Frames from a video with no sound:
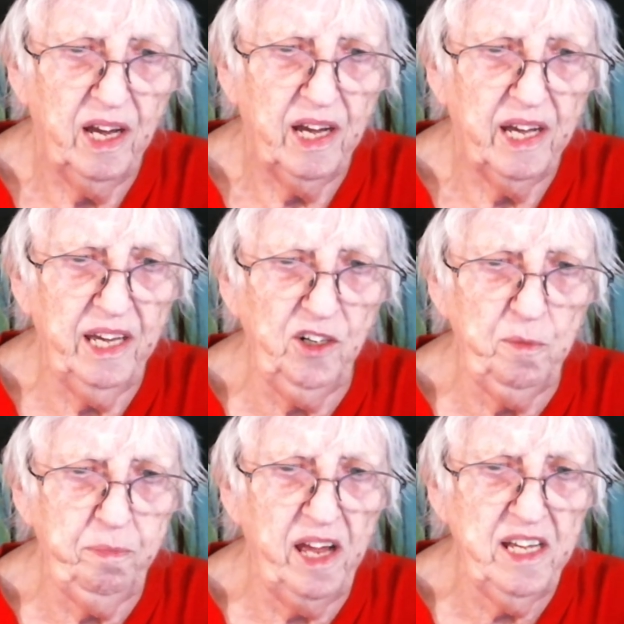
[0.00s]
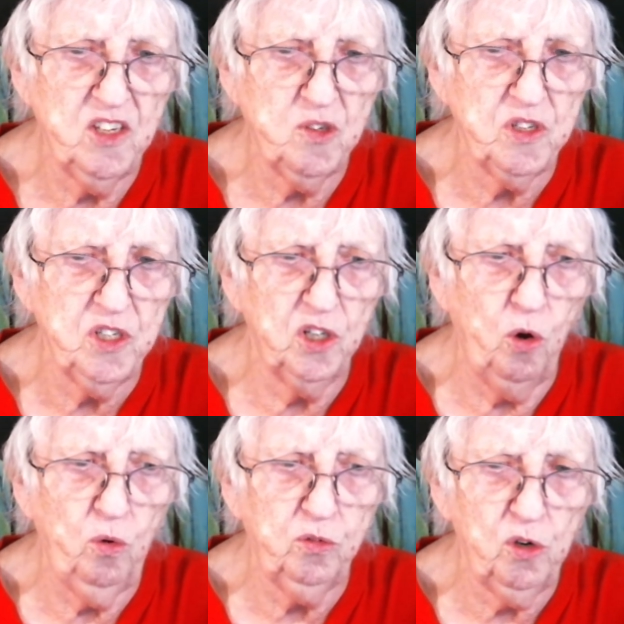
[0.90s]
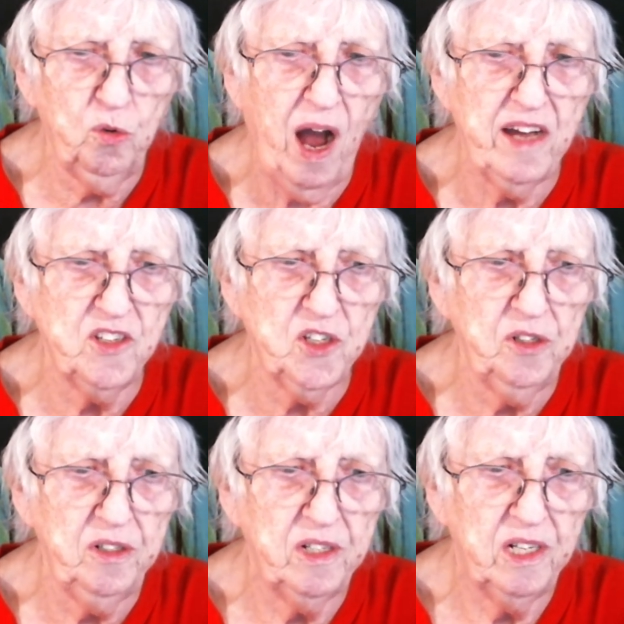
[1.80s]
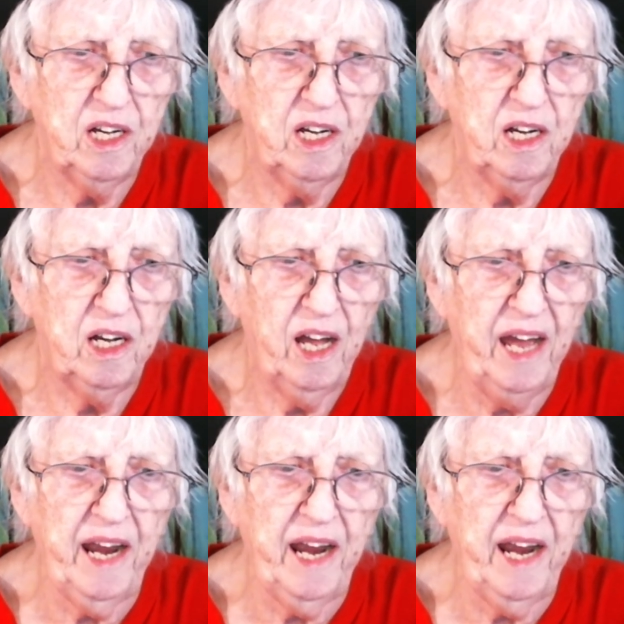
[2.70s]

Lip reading: In her place was an older, wiser, and I